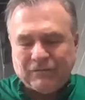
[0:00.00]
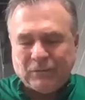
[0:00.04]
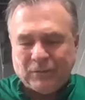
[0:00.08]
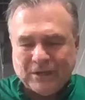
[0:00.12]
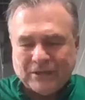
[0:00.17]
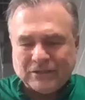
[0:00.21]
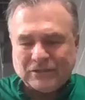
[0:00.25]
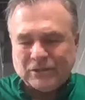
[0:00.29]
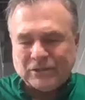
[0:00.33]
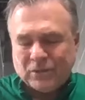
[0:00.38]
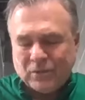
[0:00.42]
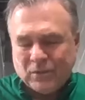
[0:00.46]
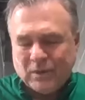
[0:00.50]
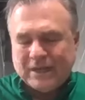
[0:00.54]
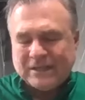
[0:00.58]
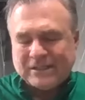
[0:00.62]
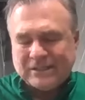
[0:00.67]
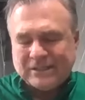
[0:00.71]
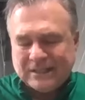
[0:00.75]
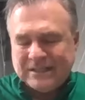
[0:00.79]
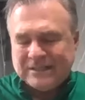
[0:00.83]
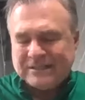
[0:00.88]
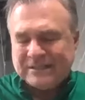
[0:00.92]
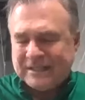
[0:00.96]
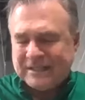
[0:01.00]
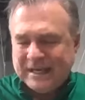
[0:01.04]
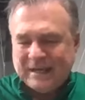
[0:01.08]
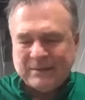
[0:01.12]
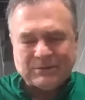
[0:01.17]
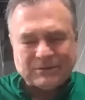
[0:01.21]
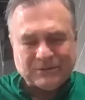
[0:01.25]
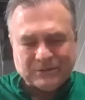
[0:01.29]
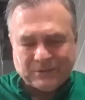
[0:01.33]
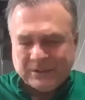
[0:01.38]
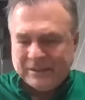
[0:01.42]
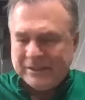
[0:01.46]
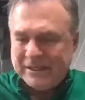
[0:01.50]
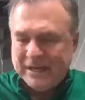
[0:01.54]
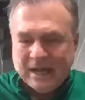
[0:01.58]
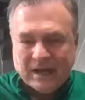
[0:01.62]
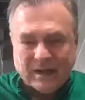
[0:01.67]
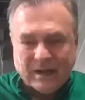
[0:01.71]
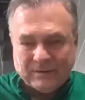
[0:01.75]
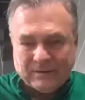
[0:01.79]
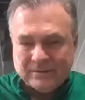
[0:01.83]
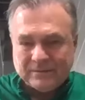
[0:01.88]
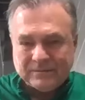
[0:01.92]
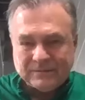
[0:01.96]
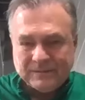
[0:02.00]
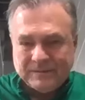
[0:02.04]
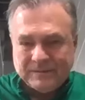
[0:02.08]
original question, is it chemistry? No.